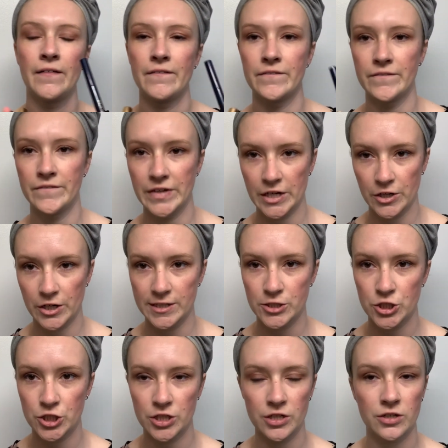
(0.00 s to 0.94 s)
very
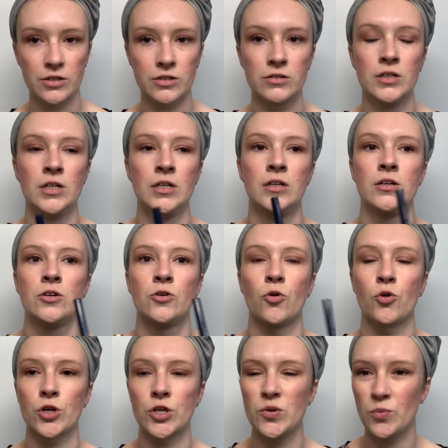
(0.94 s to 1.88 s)
chill,
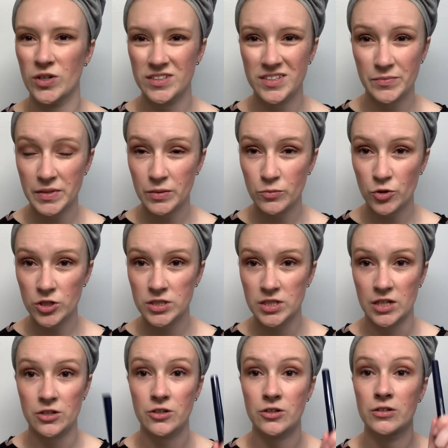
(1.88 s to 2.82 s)
or you want something more
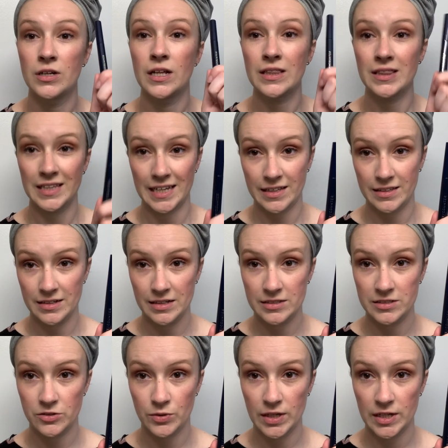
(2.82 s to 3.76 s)
subtle, Lengthening's
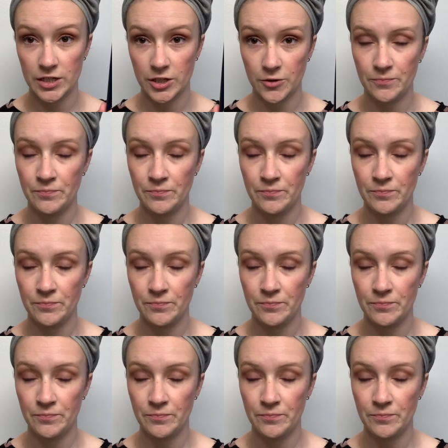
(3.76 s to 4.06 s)
the way to go.